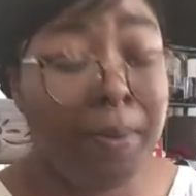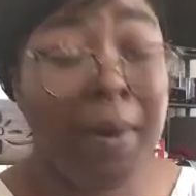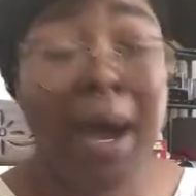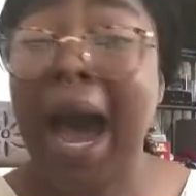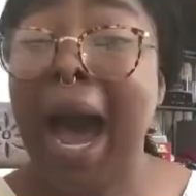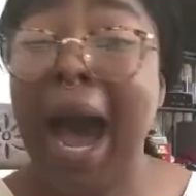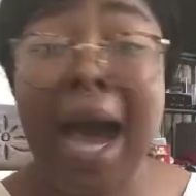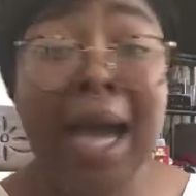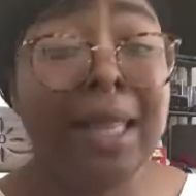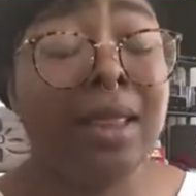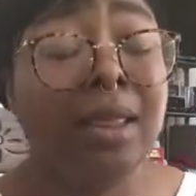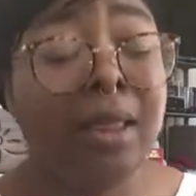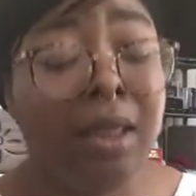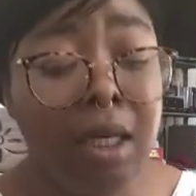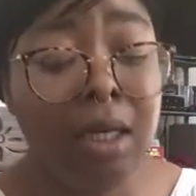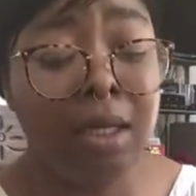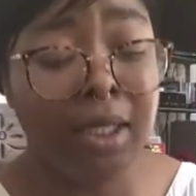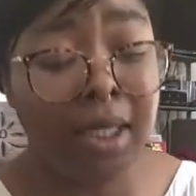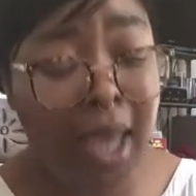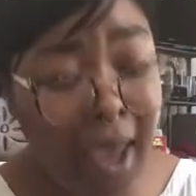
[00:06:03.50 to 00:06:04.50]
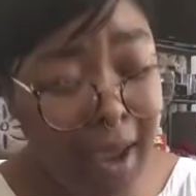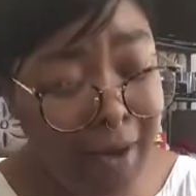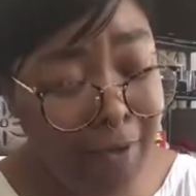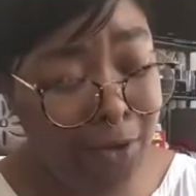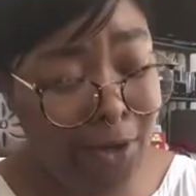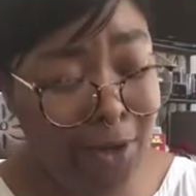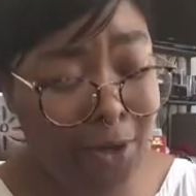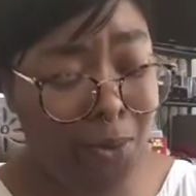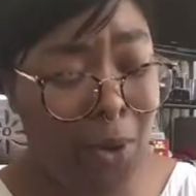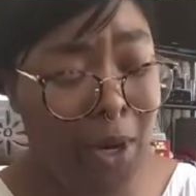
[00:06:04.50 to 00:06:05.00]
I looked
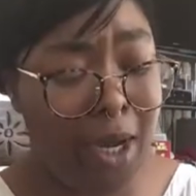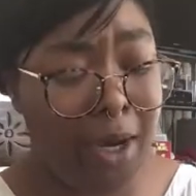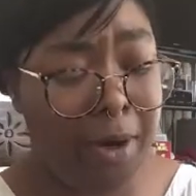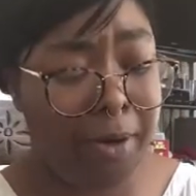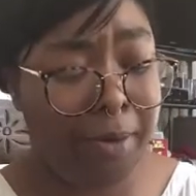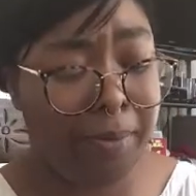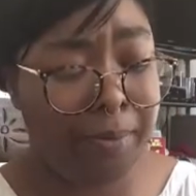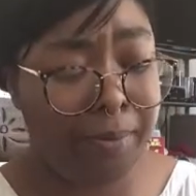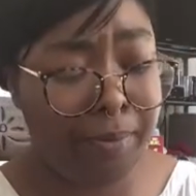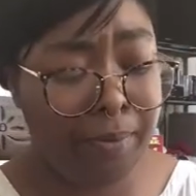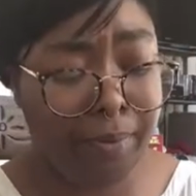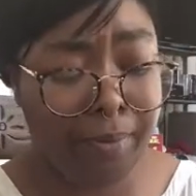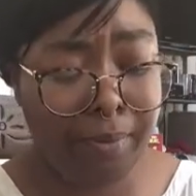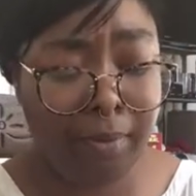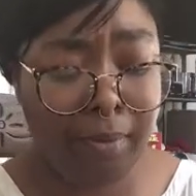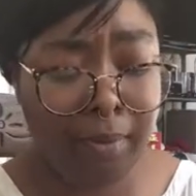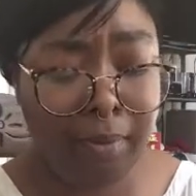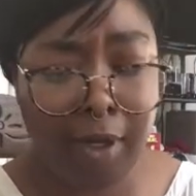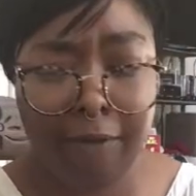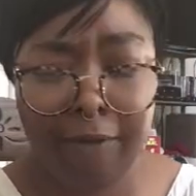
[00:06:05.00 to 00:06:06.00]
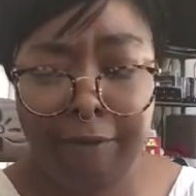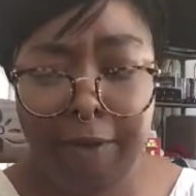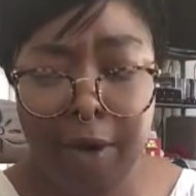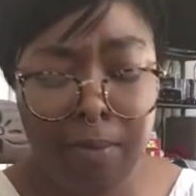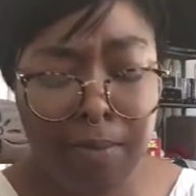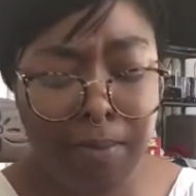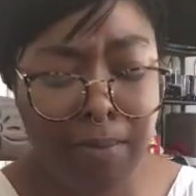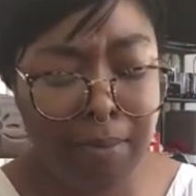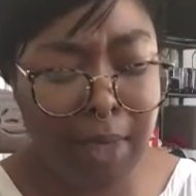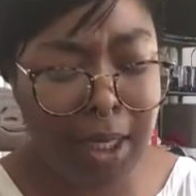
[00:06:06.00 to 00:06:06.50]
everywhere. I felt
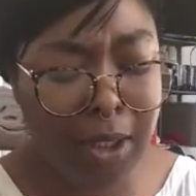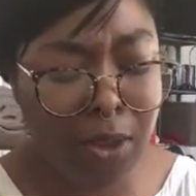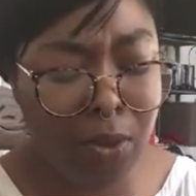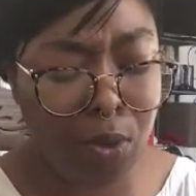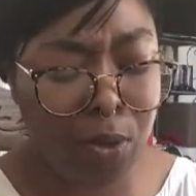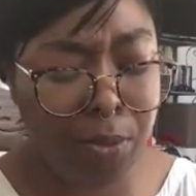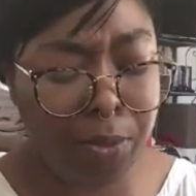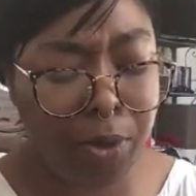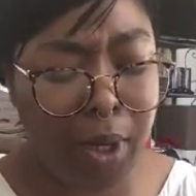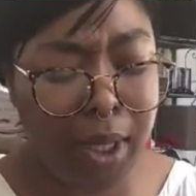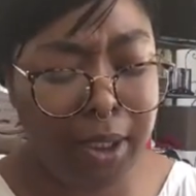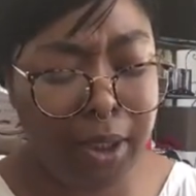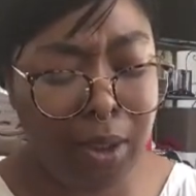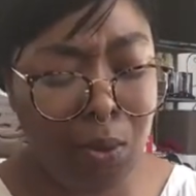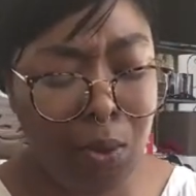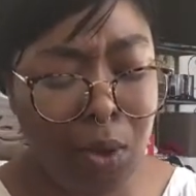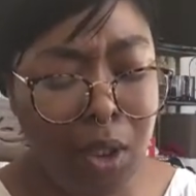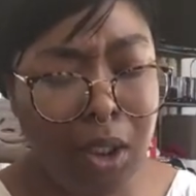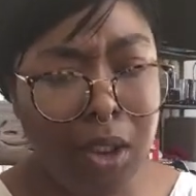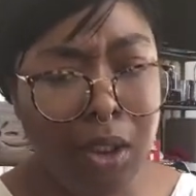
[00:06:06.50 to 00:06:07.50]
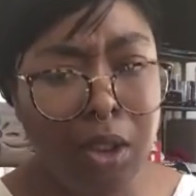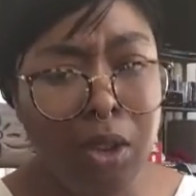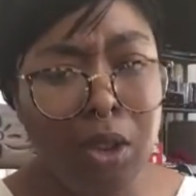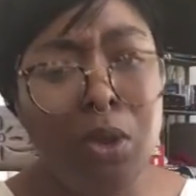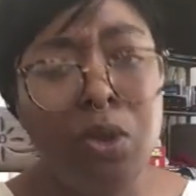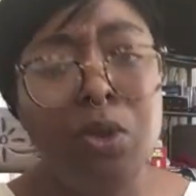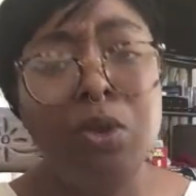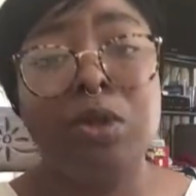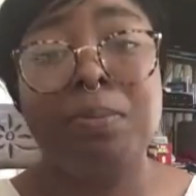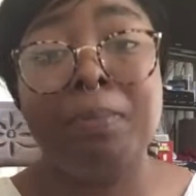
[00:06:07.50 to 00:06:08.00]
miserable. I didn't want to
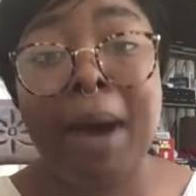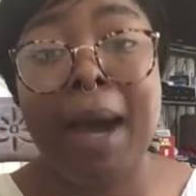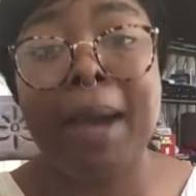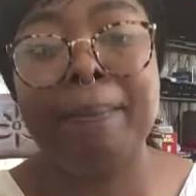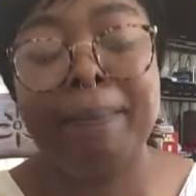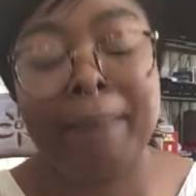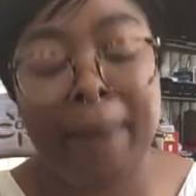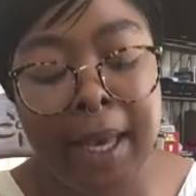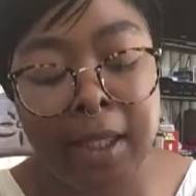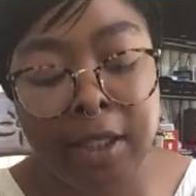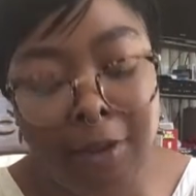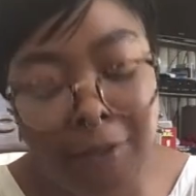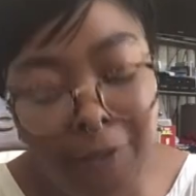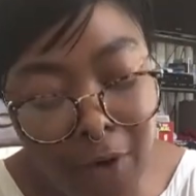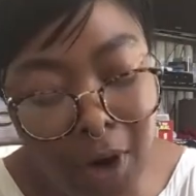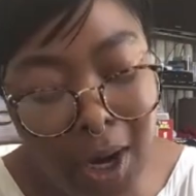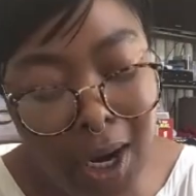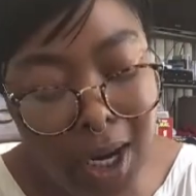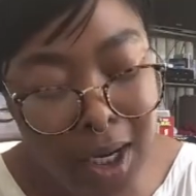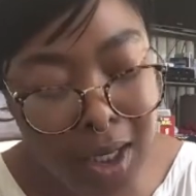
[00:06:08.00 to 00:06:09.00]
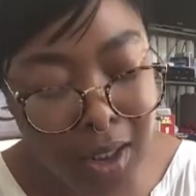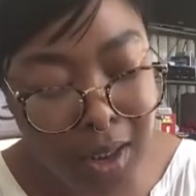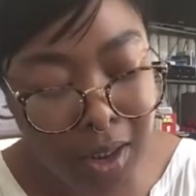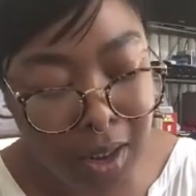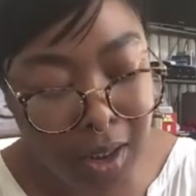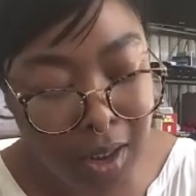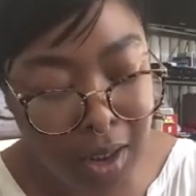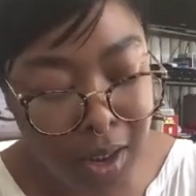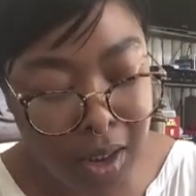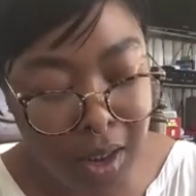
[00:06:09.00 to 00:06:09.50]
lose my best friend.
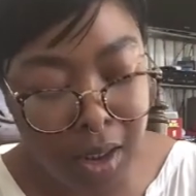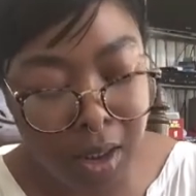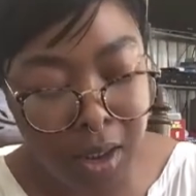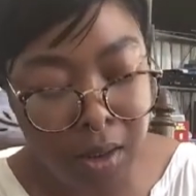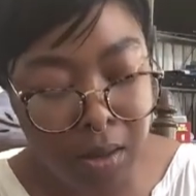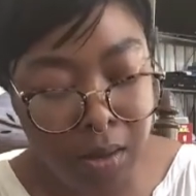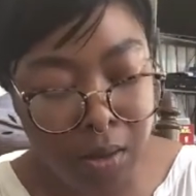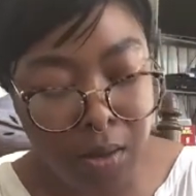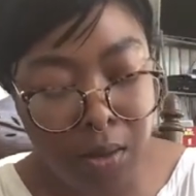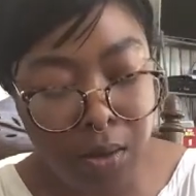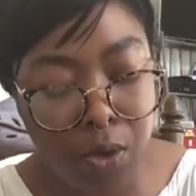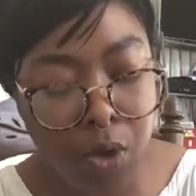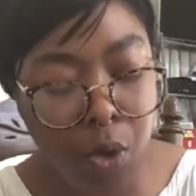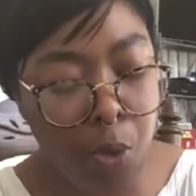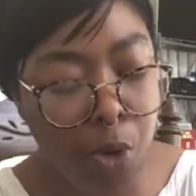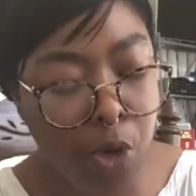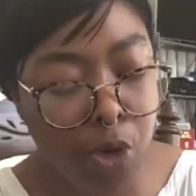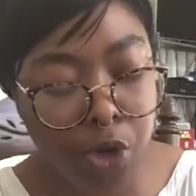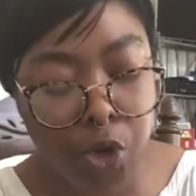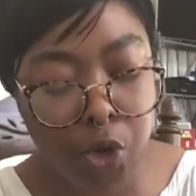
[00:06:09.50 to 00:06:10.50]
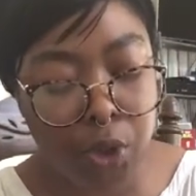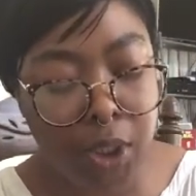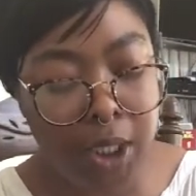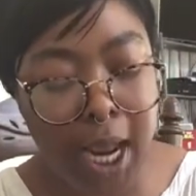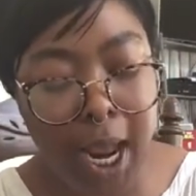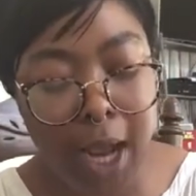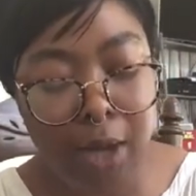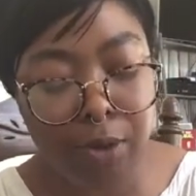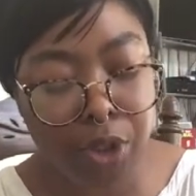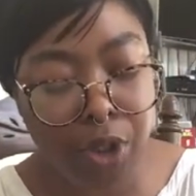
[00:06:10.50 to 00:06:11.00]
No more
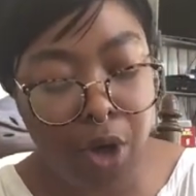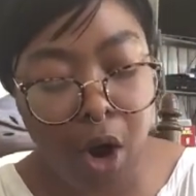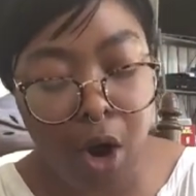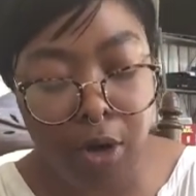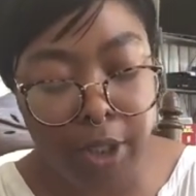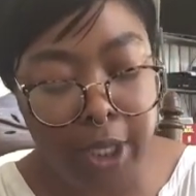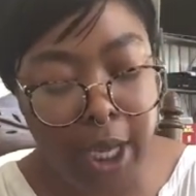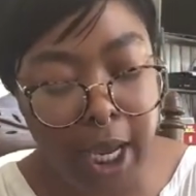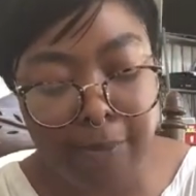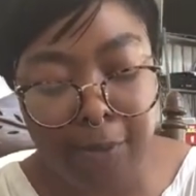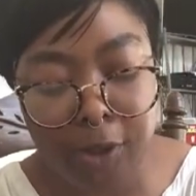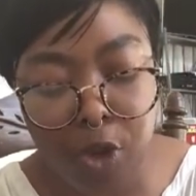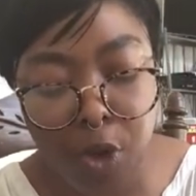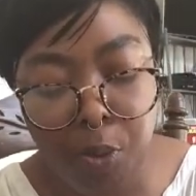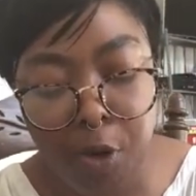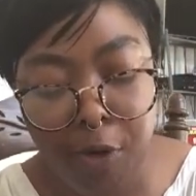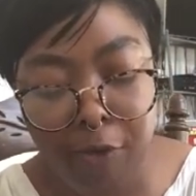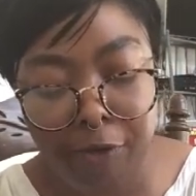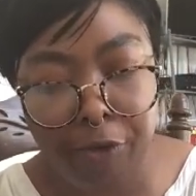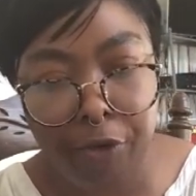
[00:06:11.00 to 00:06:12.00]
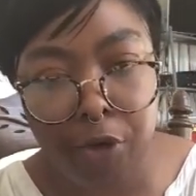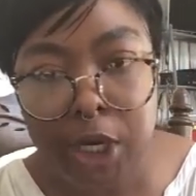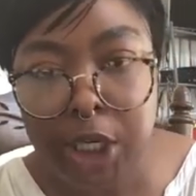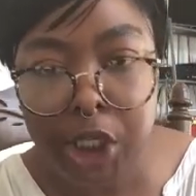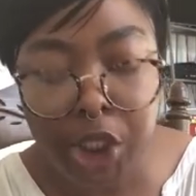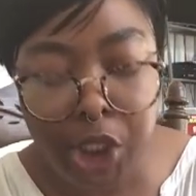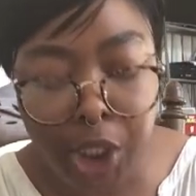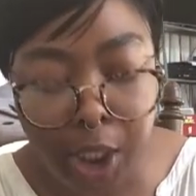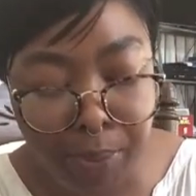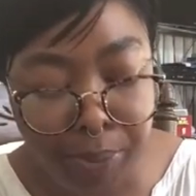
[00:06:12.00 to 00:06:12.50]
treehouse card games, no more
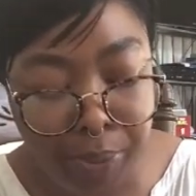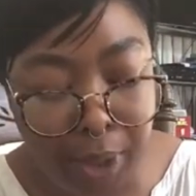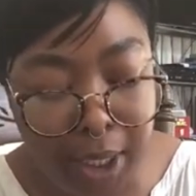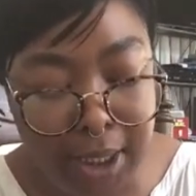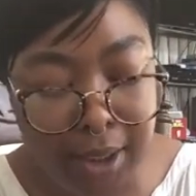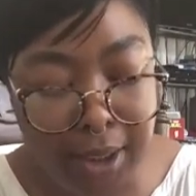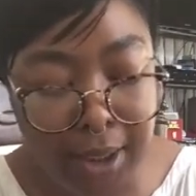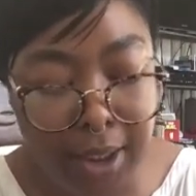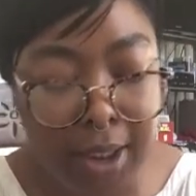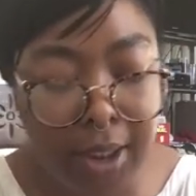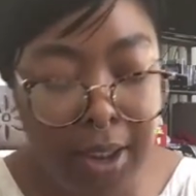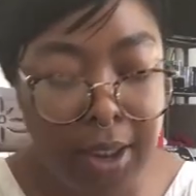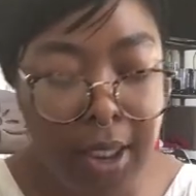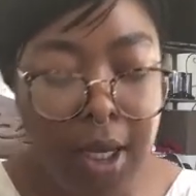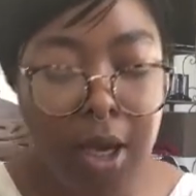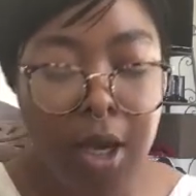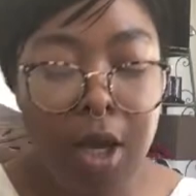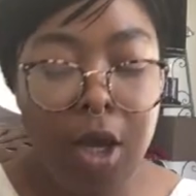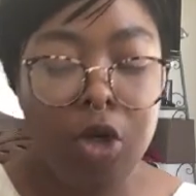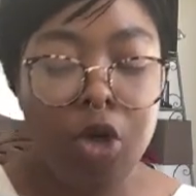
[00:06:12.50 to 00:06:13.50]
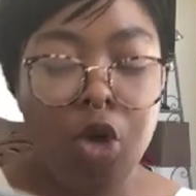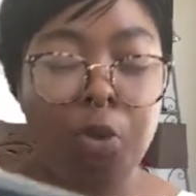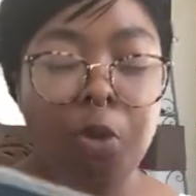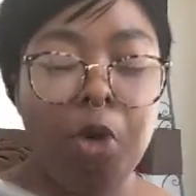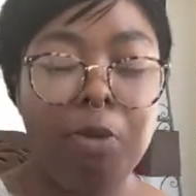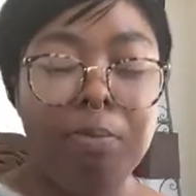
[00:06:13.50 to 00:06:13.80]
friendship bracelets, no more